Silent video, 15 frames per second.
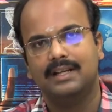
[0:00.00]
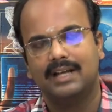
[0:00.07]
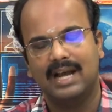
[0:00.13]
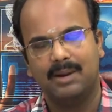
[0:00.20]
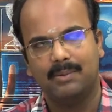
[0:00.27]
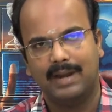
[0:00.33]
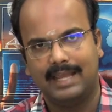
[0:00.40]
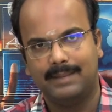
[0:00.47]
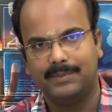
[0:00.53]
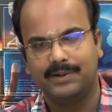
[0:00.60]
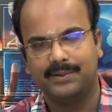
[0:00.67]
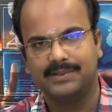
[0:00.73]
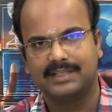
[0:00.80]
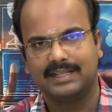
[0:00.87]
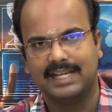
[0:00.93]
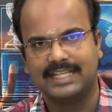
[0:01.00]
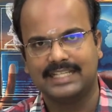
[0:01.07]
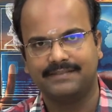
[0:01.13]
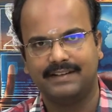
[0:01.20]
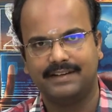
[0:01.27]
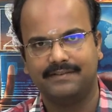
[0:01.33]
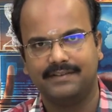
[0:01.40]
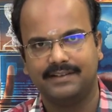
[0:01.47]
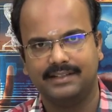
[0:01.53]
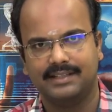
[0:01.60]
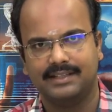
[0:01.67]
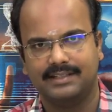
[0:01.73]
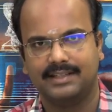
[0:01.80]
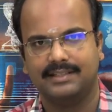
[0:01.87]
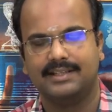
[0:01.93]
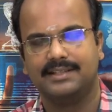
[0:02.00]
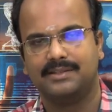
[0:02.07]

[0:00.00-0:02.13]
how albedo is classified further such